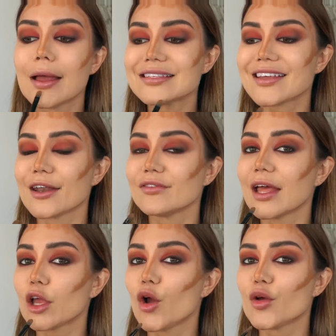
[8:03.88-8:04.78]
It's kind of
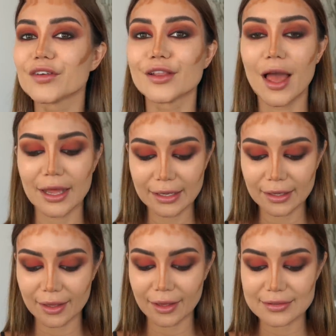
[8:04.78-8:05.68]
like
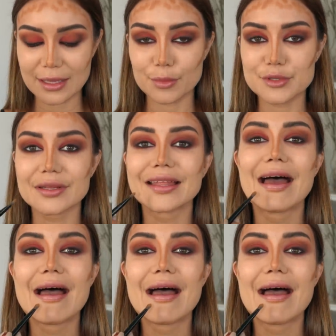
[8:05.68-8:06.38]
overlining, except